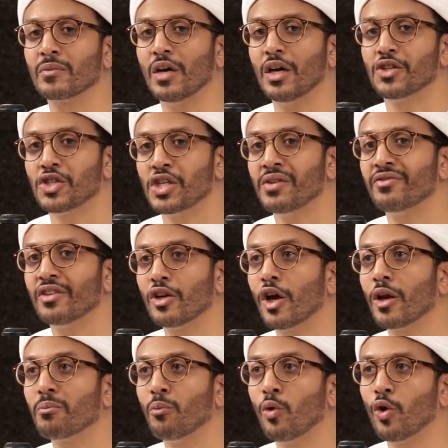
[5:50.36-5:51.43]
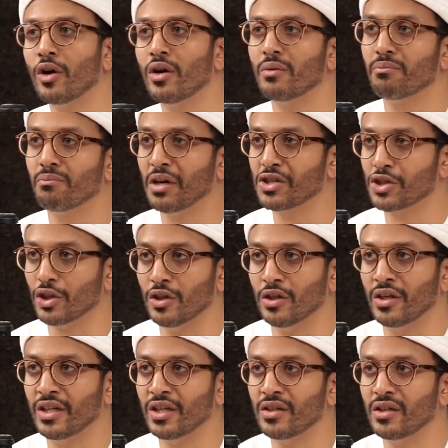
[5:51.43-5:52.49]
achieved a lot more much
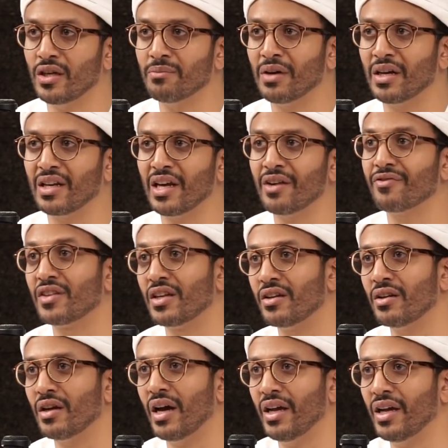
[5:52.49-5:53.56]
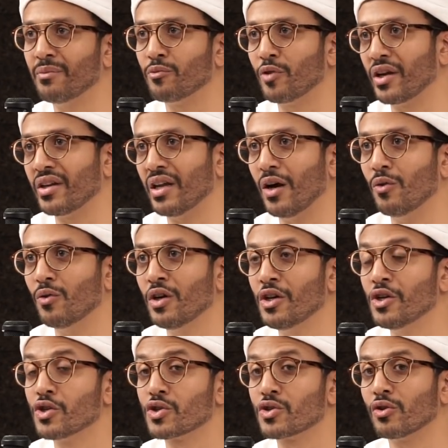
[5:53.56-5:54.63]
earlier in my life than I am right now.
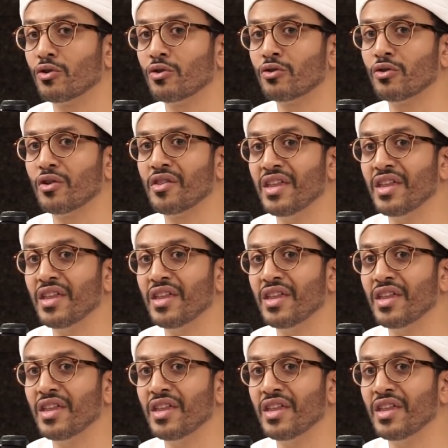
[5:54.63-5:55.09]
So